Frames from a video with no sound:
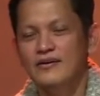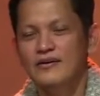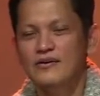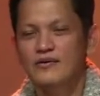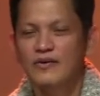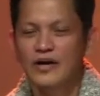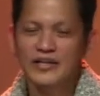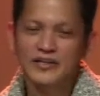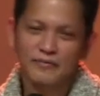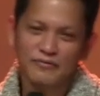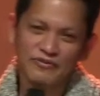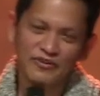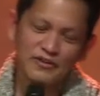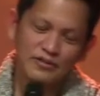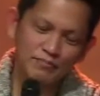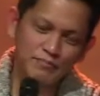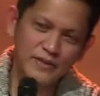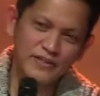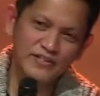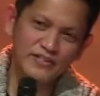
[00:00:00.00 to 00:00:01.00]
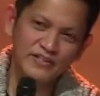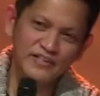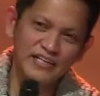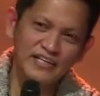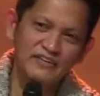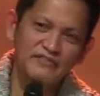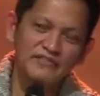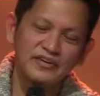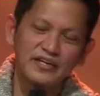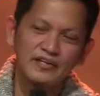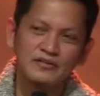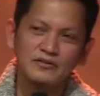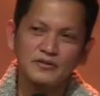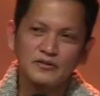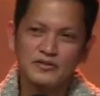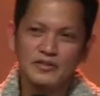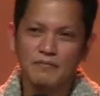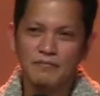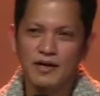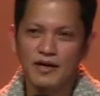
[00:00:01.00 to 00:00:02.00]
the first person delivering
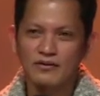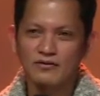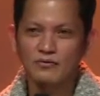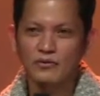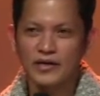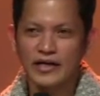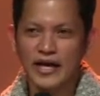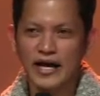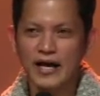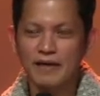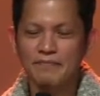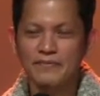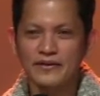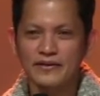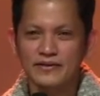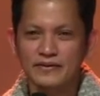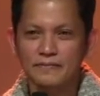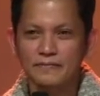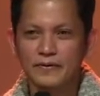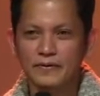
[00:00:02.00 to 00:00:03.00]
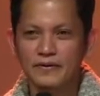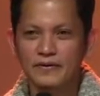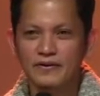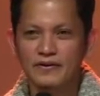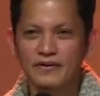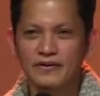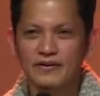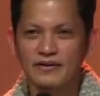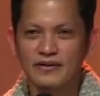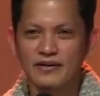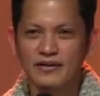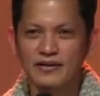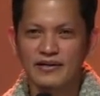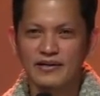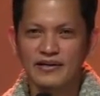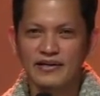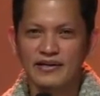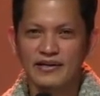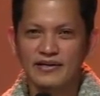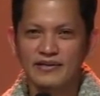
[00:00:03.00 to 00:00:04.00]
news about what happened
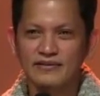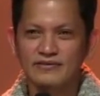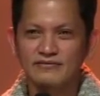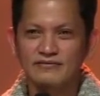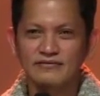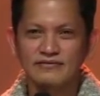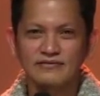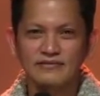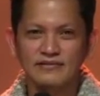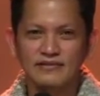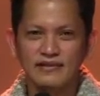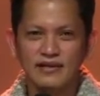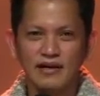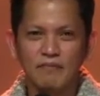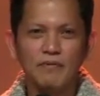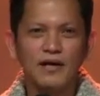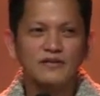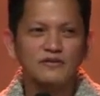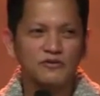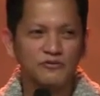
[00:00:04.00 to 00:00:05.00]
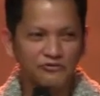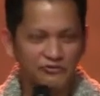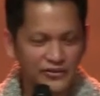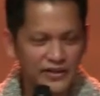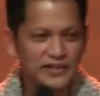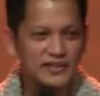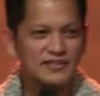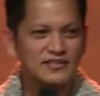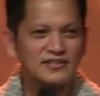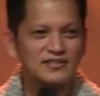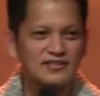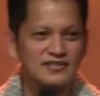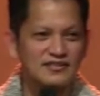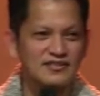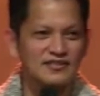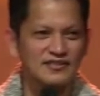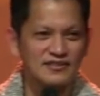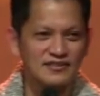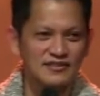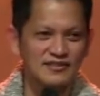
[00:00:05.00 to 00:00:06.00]
uh, about to finish
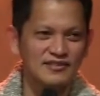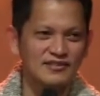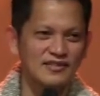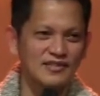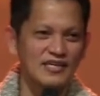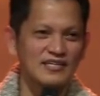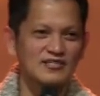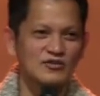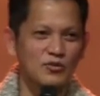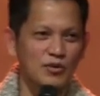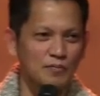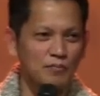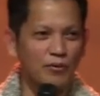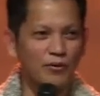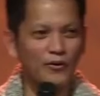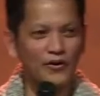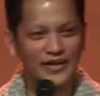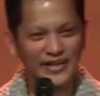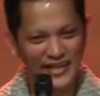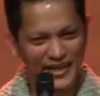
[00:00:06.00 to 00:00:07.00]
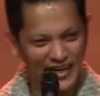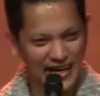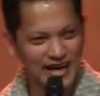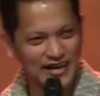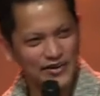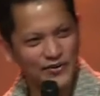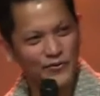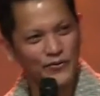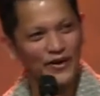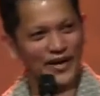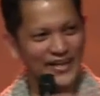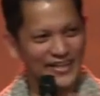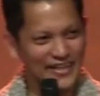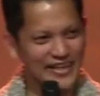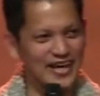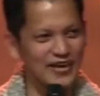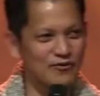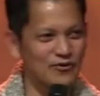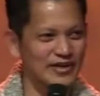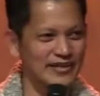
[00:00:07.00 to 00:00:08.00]
his report, another one
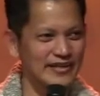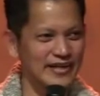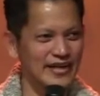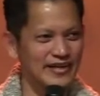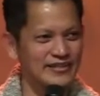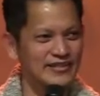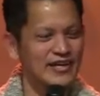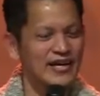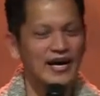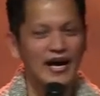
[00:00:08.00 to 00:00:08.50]
came one next.